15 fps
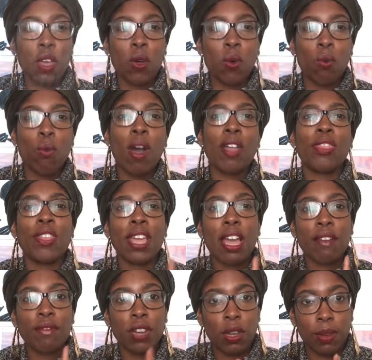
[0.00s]
one thing
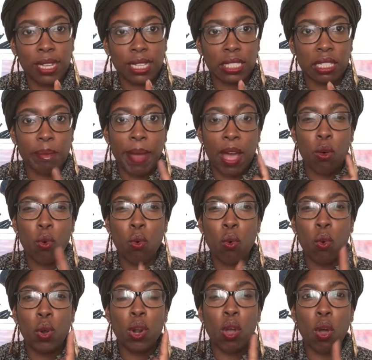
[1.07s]
I've noticed about
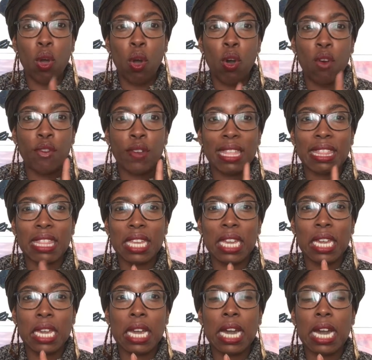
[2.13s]
all of
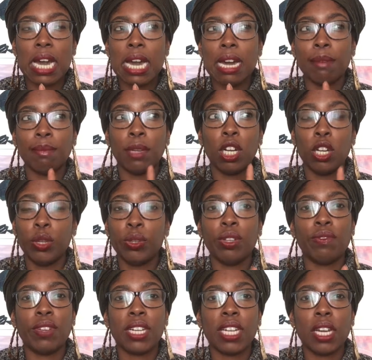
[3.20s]
the LOONA
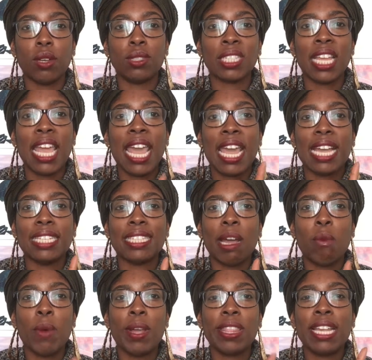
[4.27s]
videos is
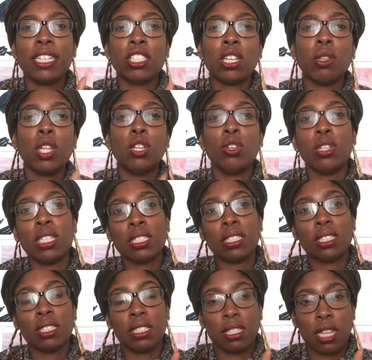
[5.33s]
that when they show the
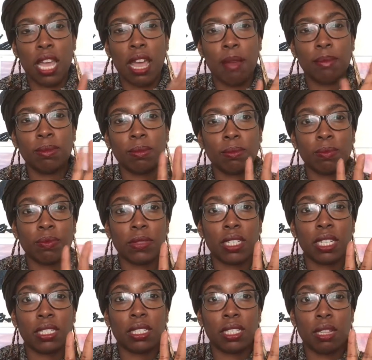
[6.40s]
LOONA
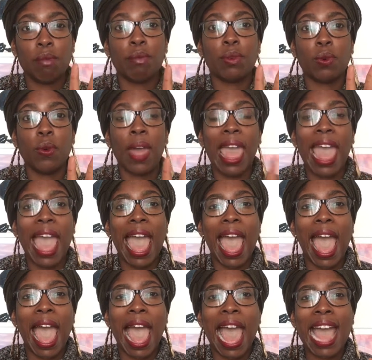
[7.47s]
symbol
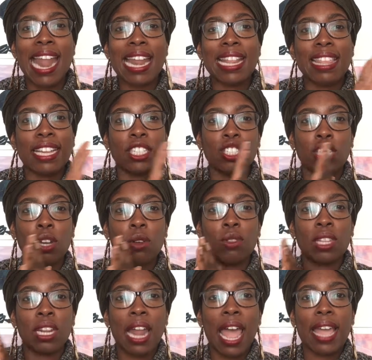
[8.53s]
and they show
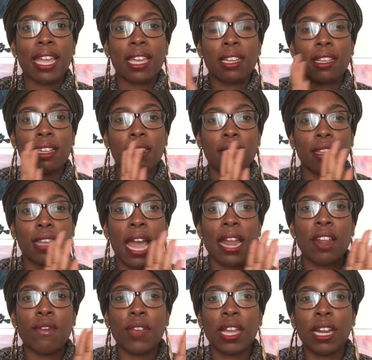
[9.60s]
the like kind
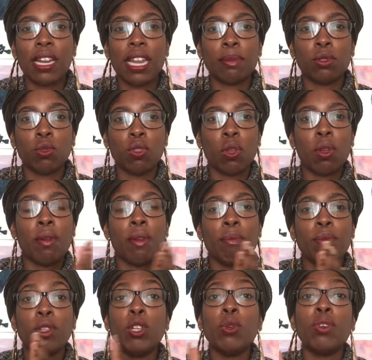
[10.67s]
of eclipse or the
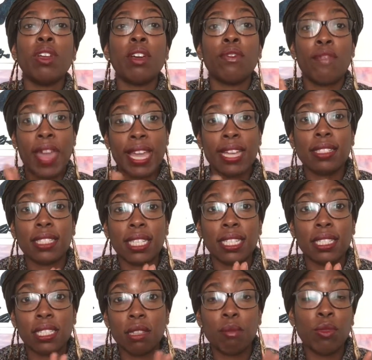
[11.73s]
lunar
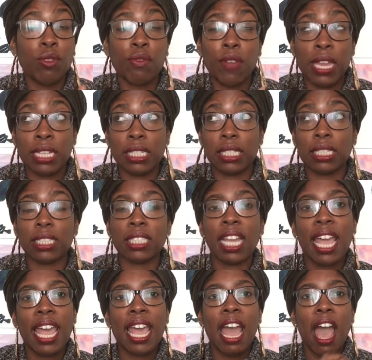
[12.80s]
phases, the moon phases,
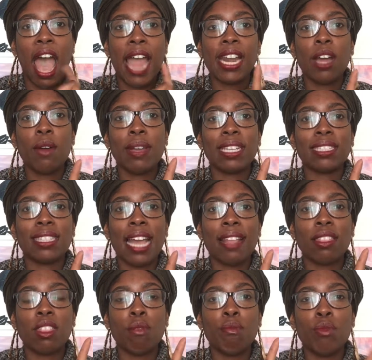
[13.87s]
I noticed
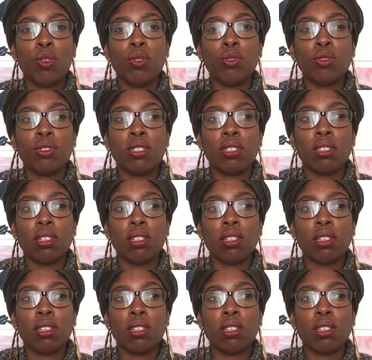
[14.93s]
that the moon